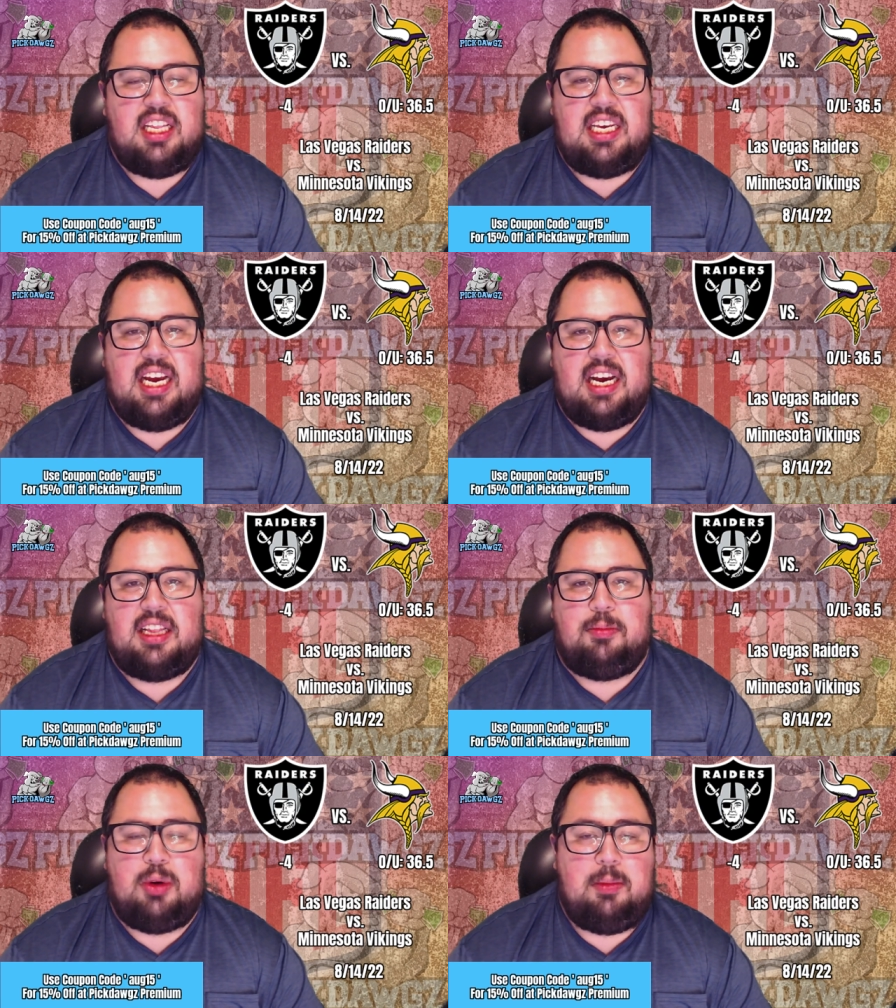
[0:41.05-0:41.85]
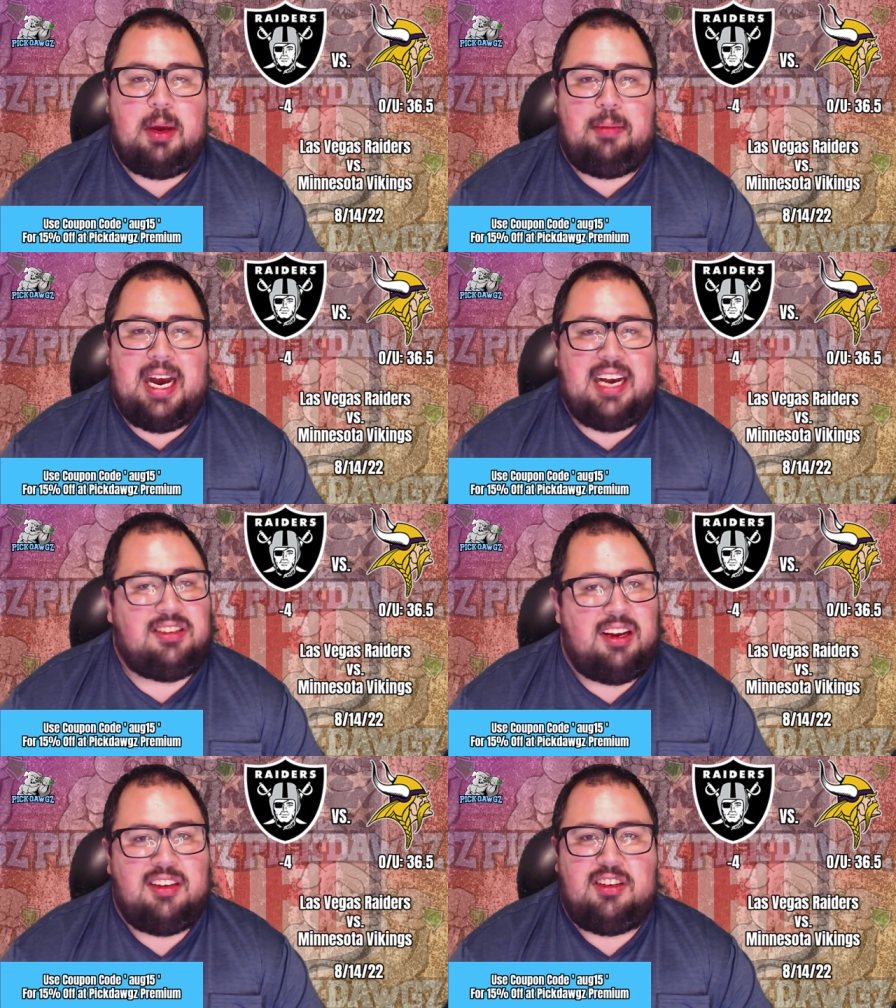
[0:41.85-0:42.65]
The uh, the premium
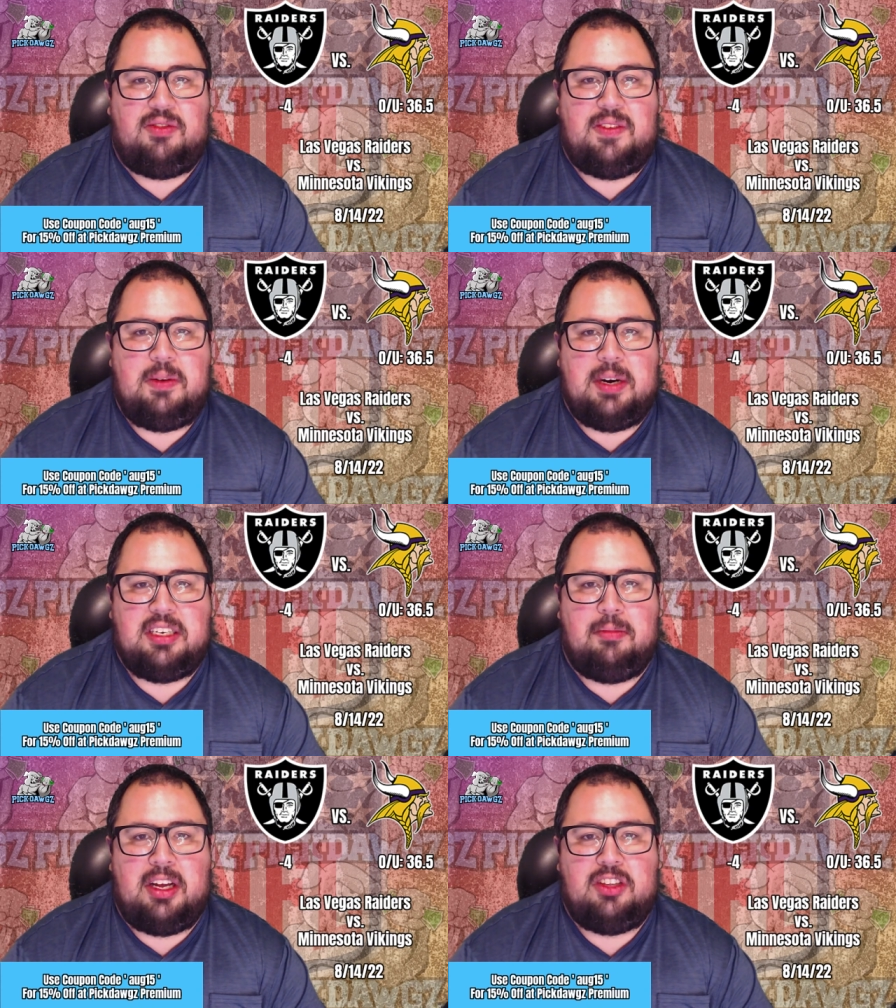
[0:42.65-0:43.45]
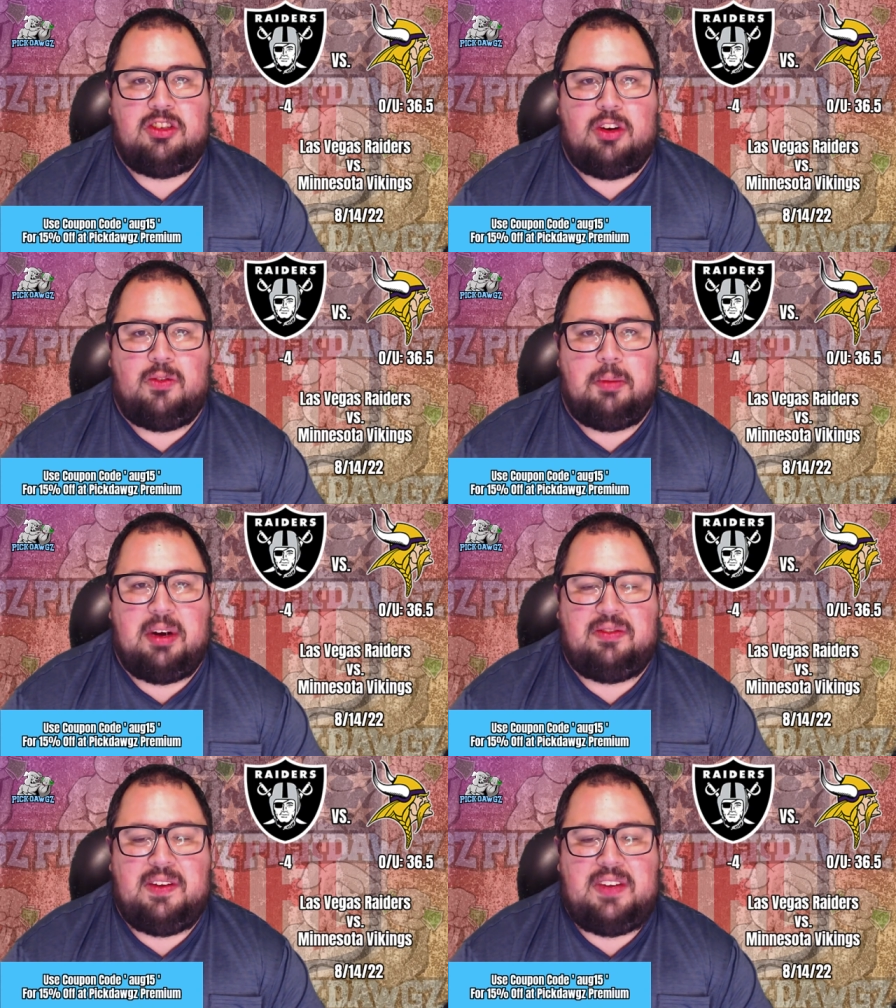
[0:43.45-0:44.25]
pass, still 50 bucks a month, just over a
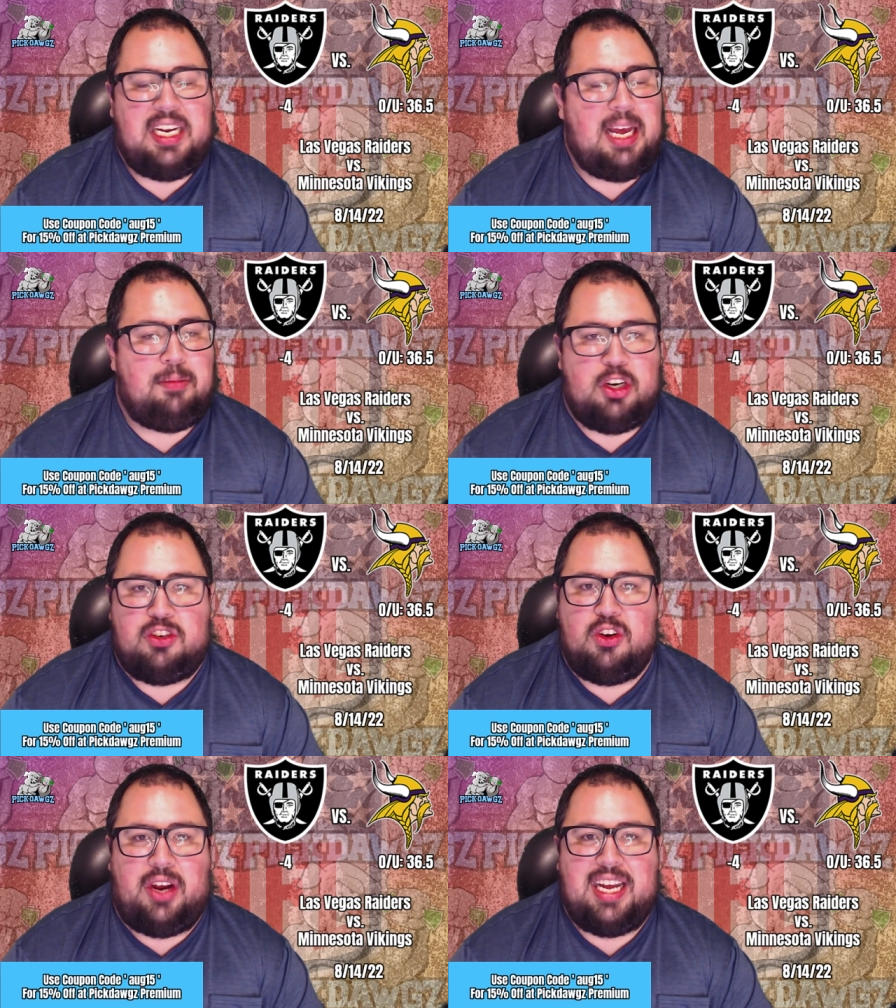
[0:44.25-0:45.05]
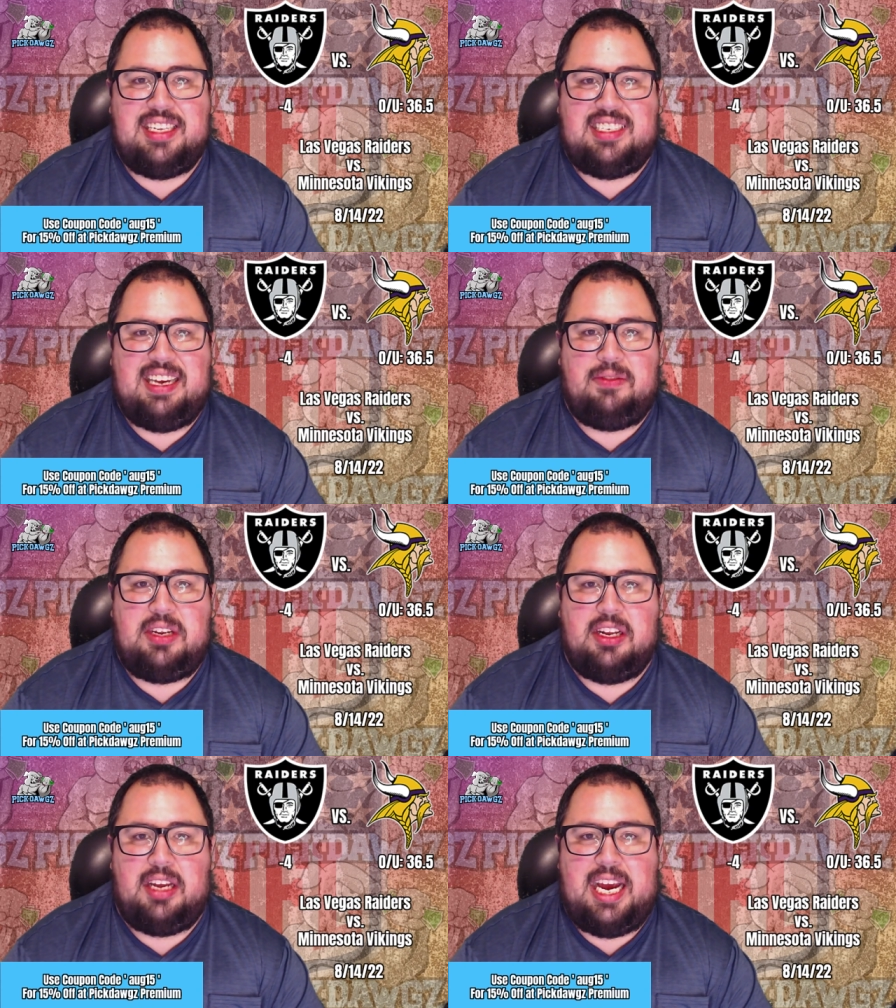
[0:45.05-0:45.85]
buck 50 a day, but you're still getting
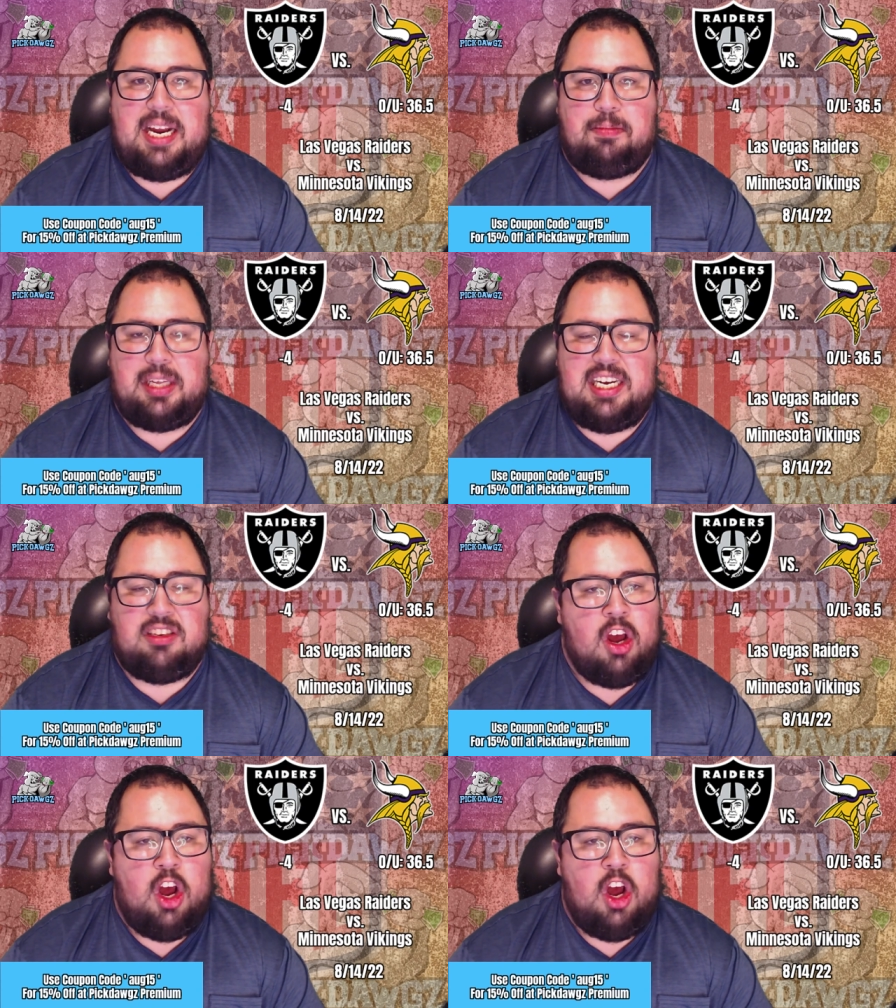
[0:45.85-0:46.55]
70 to 80 plays